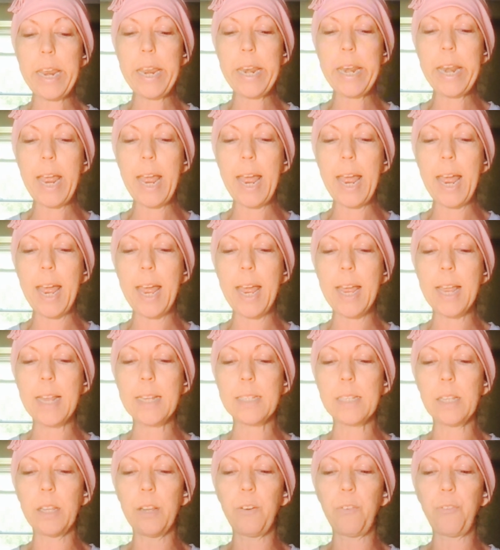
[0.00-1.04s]
it
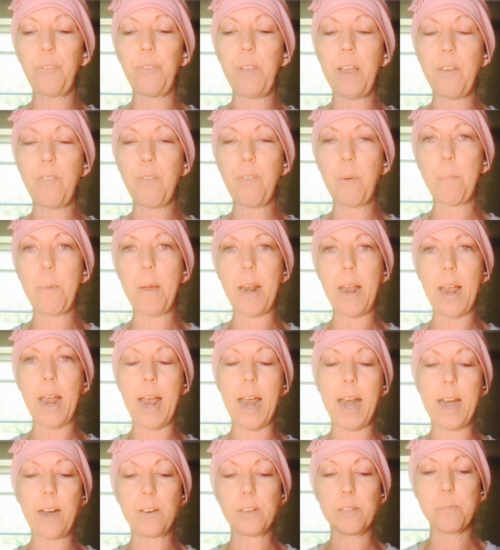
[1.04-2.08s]
has a little flavor but a
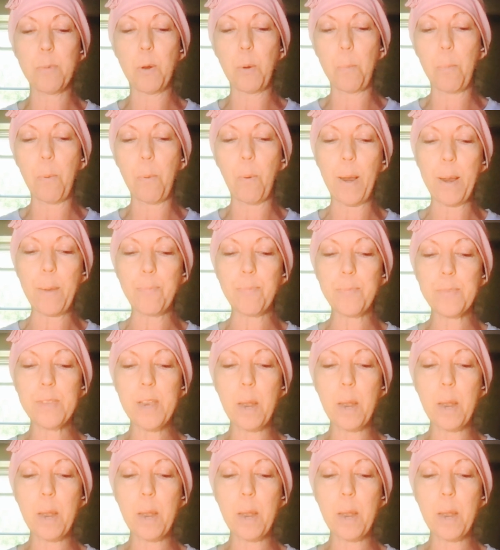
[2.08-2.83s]
higher smoke point.